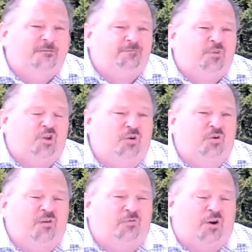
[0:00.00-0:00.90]

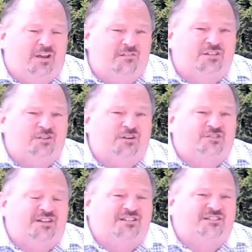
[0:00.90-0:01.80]
to forgive us our
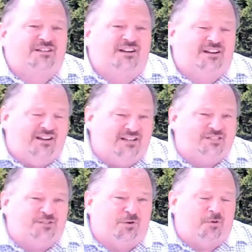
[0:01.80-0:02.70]
sins and to cleanse
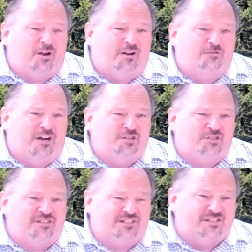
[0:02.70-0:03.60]
us from all
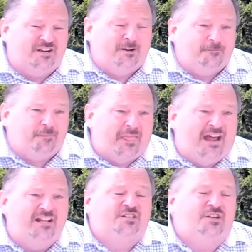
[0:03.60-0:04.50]
unrighteousness. That
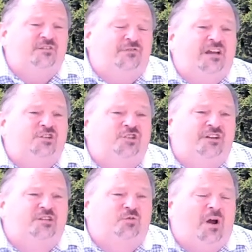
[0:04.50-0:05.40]
is confession
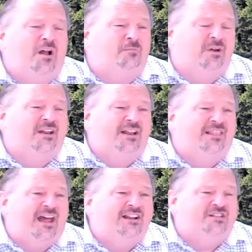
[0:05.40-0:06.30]
as well, but
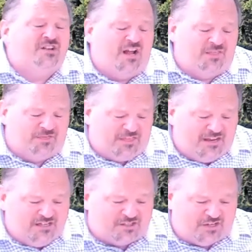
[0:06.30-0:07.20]
that is not
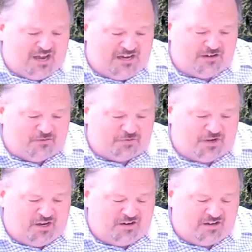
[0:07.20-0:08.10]
this kind of
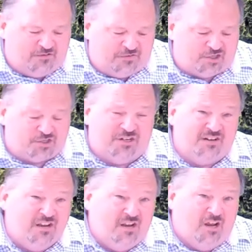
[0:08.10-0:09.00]
uh, confession
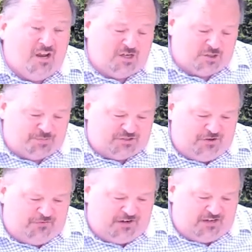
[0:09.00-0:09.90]
uh,
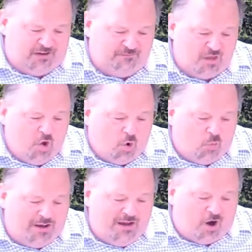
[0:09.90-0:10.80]
specifically.
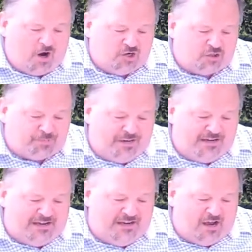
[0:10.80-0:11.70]
We are
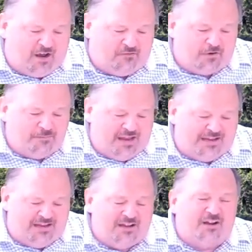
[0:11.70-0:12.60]
speaking of
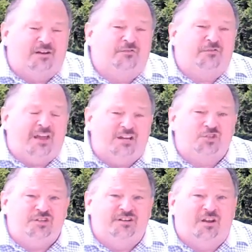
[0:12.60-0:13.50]
making a
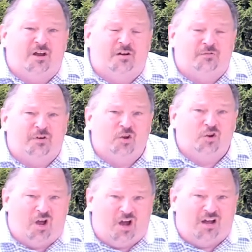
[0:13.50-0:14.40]
confession of
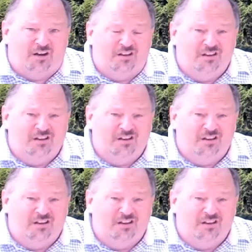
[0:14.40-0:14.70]
God,